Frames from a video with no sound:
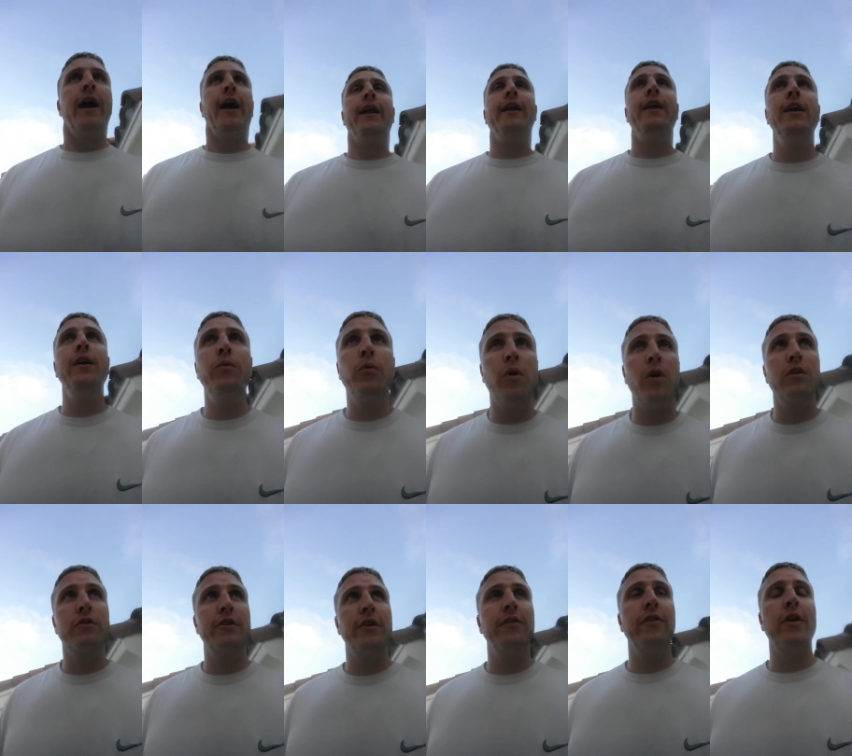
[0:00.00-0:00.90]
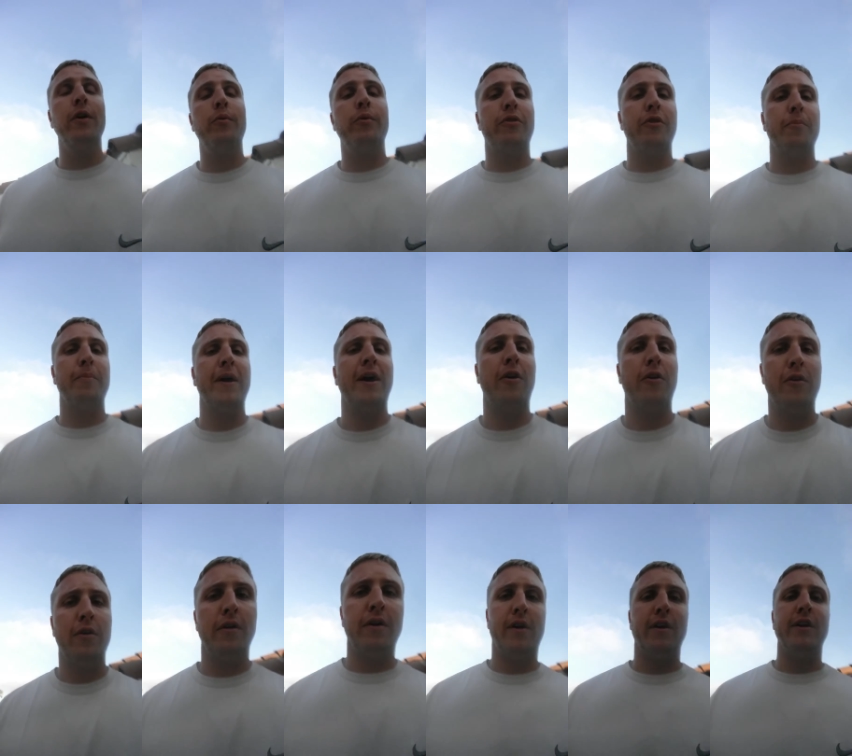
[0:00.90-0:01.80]
And he walked in there with
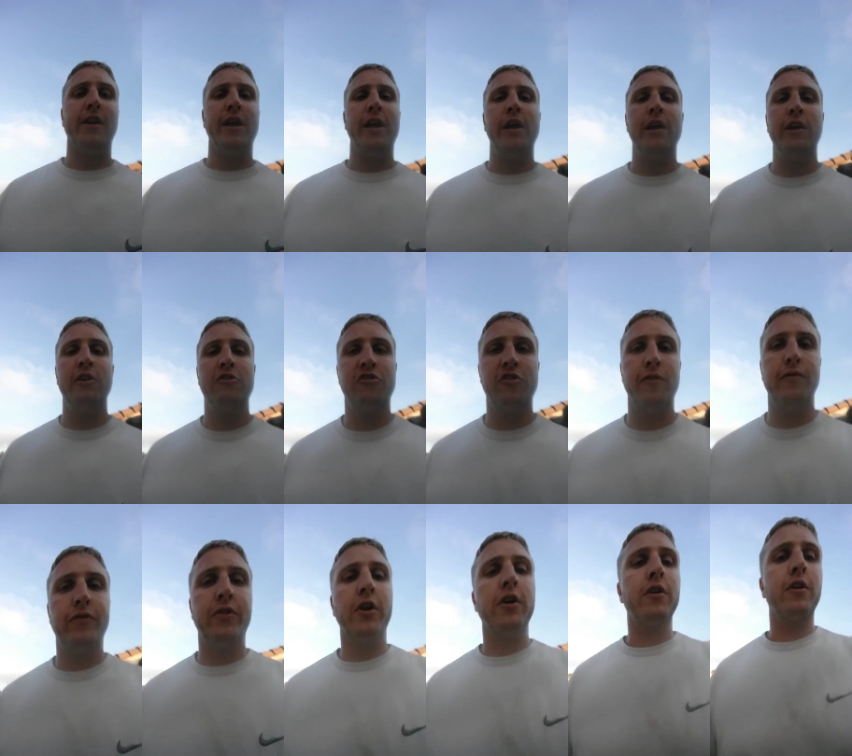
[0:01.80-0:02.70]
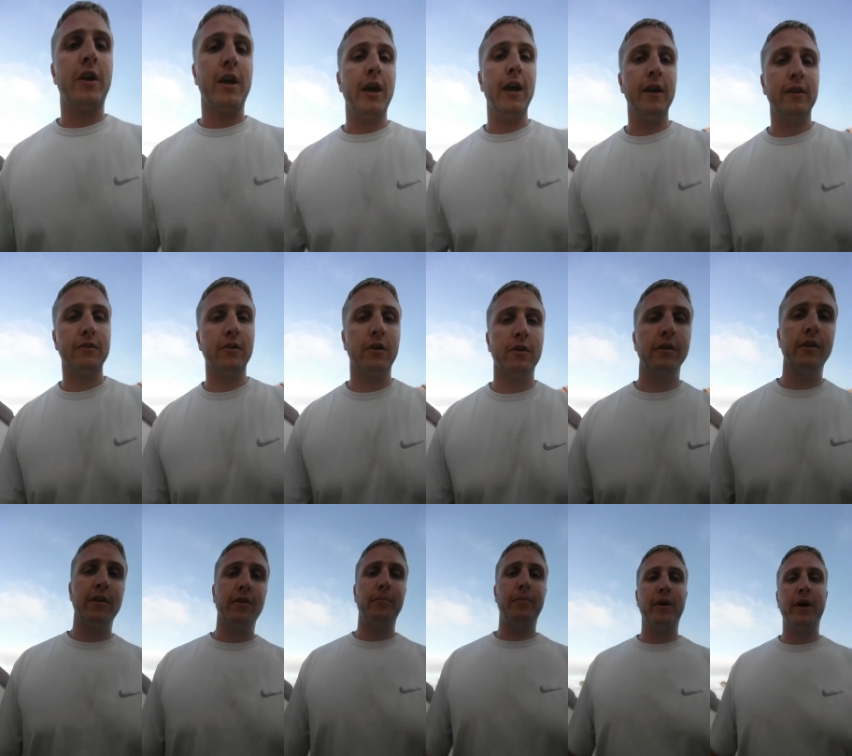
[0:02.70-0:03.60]
about an inch of dirt caked
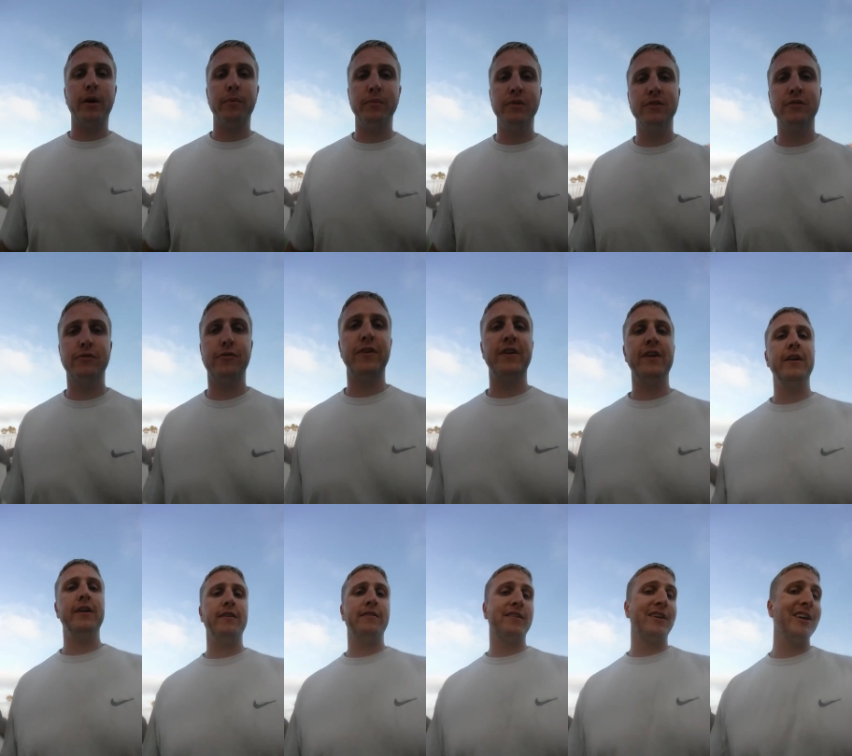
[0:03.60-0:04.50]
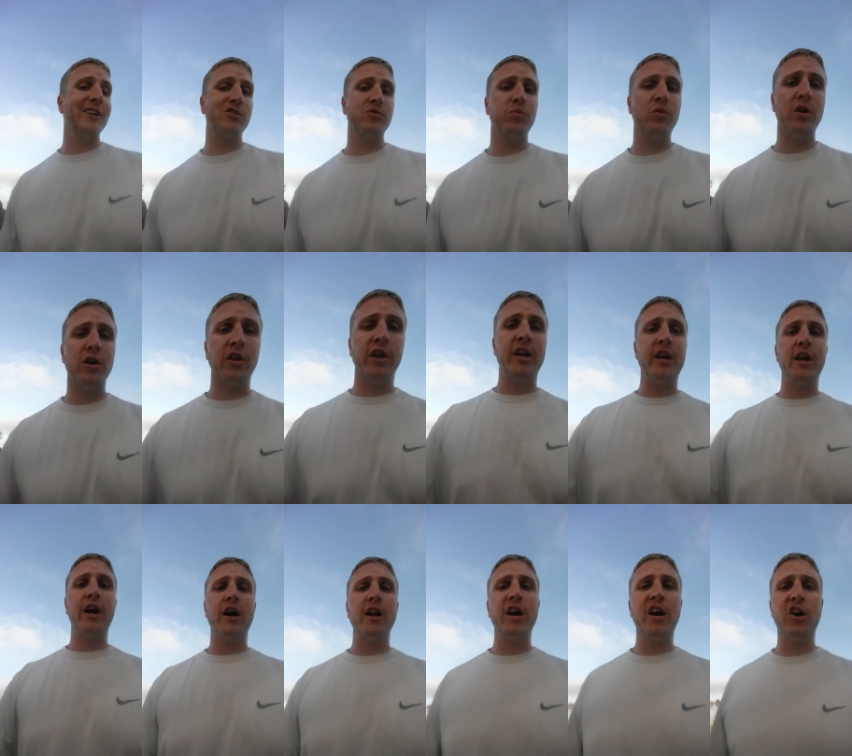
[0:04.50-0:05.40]
onto the bottom of his feet. Guess what? He
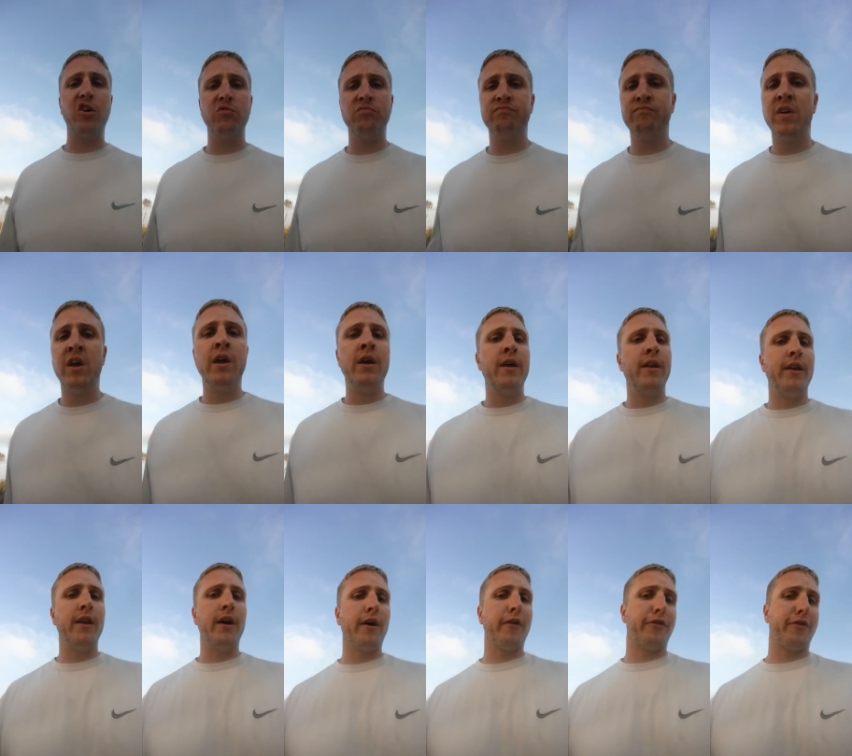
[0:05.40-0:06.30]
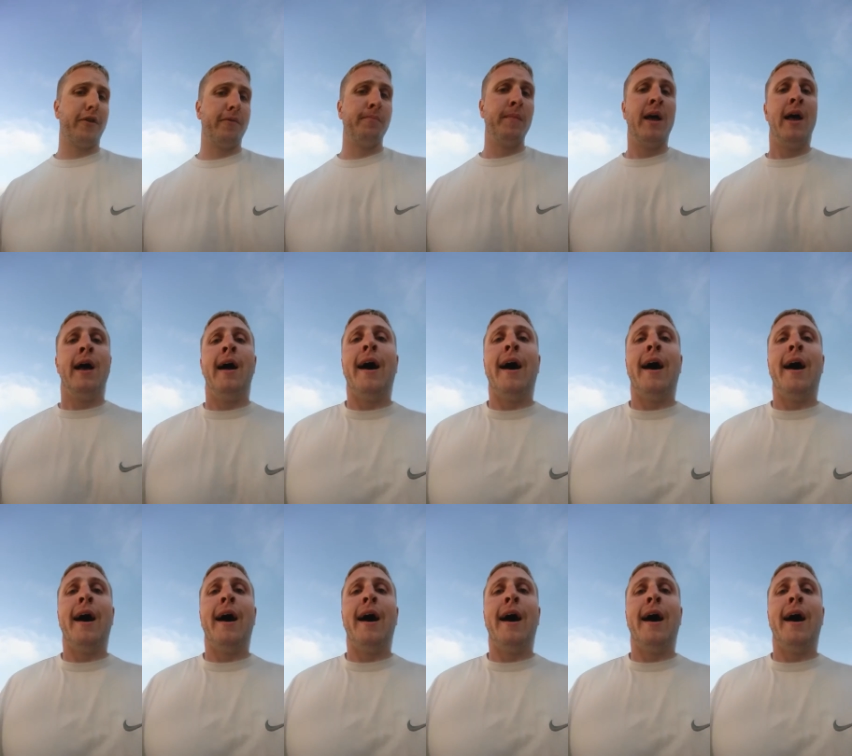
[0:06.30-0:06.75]
got out, nothing.